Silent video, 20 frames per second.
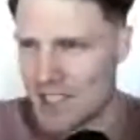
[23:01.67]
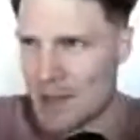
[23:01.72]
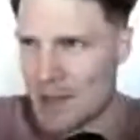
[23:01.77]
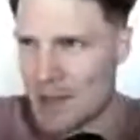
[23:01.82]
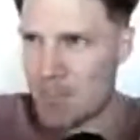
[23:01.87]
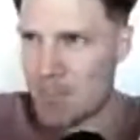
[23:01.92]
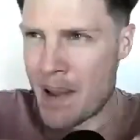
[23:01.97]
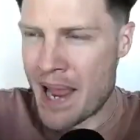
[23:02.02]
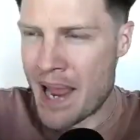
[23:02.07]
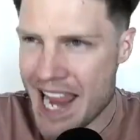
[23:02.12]
the
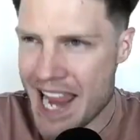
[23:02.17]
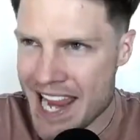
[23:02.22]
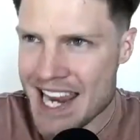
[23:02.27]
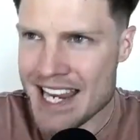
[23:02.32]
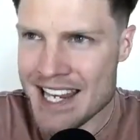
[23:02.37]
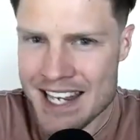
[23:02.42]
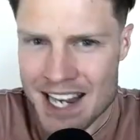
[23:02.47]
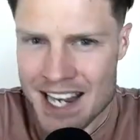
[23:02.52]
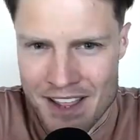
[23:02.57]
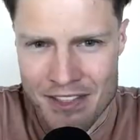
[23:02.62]

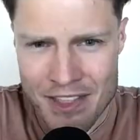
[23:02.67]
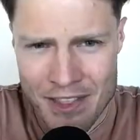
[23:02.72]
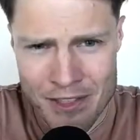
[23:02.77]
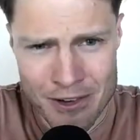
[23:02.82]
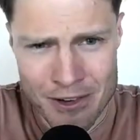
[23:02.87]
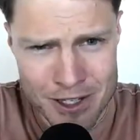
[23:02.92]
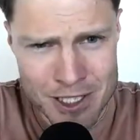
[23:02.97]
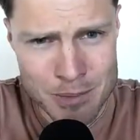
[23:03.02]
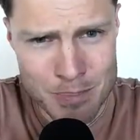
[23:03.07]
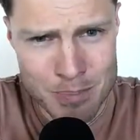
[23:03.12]
pain that they're
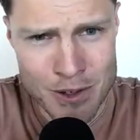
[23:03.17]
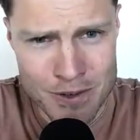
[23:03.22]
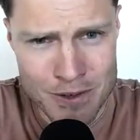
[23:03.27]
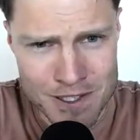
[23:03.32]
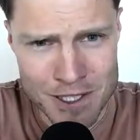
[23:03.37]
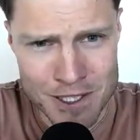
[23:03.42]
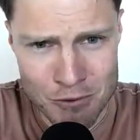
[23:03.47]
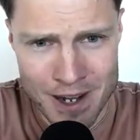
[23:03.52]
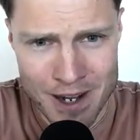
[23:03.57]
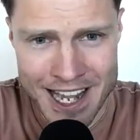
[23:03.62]
experiencing
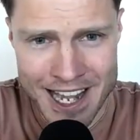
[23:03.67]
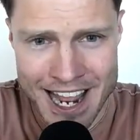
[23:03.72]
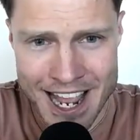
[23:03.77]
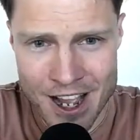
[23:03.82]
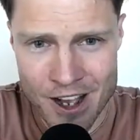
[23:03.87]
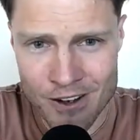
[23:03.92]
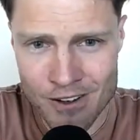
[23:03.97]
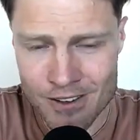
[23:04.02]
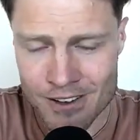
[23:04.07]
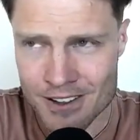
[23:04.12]
right
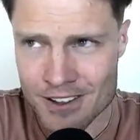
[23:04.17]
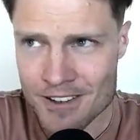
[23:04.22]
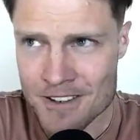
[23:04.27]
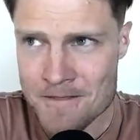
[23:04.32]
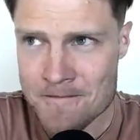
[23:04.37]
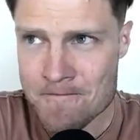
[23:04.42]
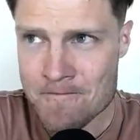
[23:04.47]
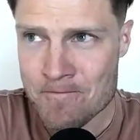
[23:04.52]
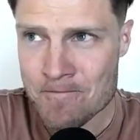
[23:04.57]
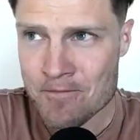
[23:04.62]
now,
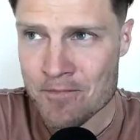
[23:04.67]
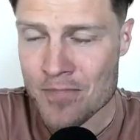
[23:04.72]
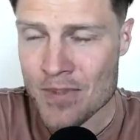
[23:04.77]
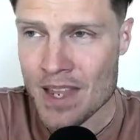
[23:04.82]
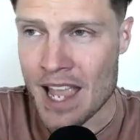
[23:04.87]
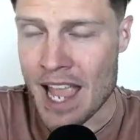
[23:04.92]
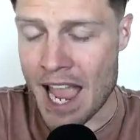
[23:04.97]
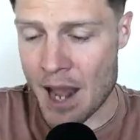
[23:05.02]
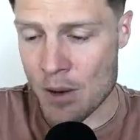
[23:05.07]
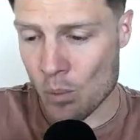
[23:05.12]

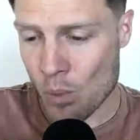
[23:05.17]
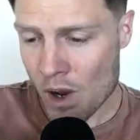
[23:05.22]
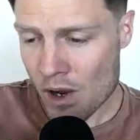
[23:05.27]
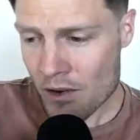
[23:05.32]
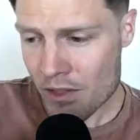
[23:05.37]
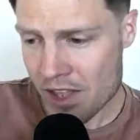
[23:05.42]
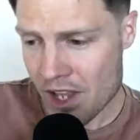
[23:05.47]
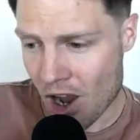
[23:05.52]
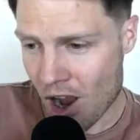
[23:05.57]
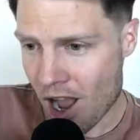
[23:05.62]
and what are
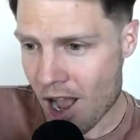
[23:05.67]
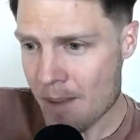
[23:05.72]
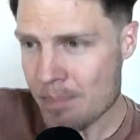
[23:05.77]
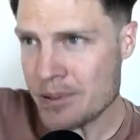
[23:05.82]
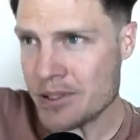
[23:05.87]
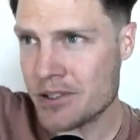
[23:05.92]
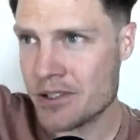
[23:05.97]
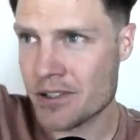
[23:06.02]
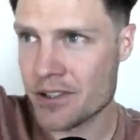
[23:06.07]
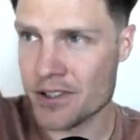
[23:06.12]
the
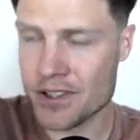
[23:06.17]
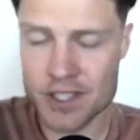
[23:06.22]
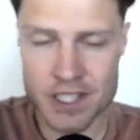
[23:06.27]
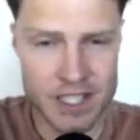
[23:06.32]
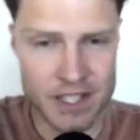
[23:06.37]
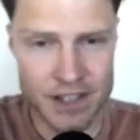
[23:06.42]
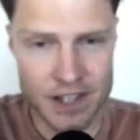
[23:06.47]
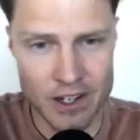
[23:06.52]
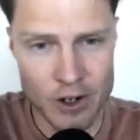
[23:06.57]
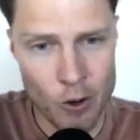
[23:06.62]
obstacles
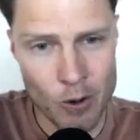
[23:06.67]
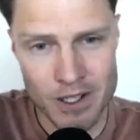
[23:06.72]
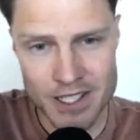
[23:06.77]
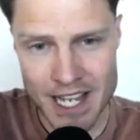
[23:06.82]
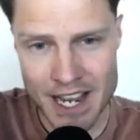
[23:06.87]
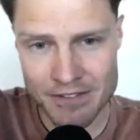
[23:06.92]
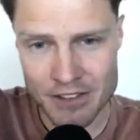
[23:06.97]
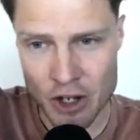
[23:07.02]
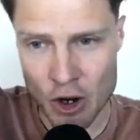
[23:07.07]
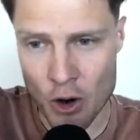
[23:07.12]
they're going to
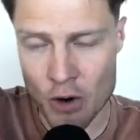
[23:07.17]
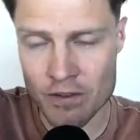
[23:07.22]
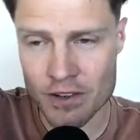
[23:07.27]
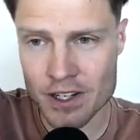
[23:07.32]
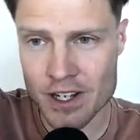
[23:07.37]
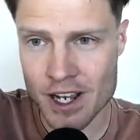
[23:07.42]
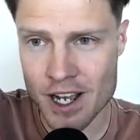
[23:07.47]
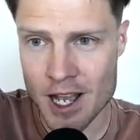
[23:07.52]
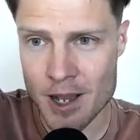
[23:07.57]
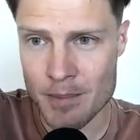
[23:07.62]
have to
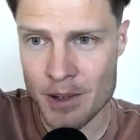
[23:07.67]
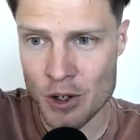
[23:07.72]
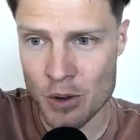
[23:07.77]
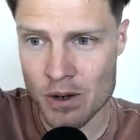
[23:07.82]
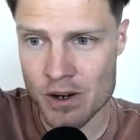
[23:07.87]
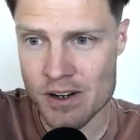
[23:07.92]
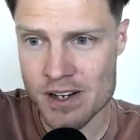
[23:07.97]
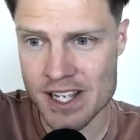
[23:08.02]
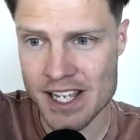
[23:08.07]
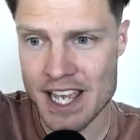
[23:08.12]
overcome in order
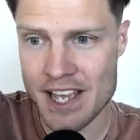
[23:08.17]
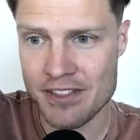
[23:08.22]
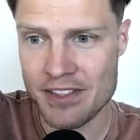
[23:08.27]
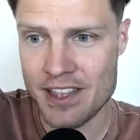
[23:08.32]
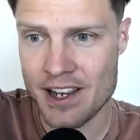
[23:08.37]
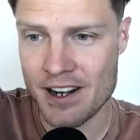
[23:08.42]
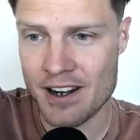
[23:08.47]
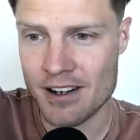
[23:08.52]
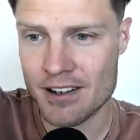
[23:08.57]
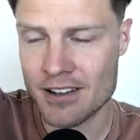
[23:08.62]
to get
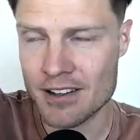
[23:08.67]
there.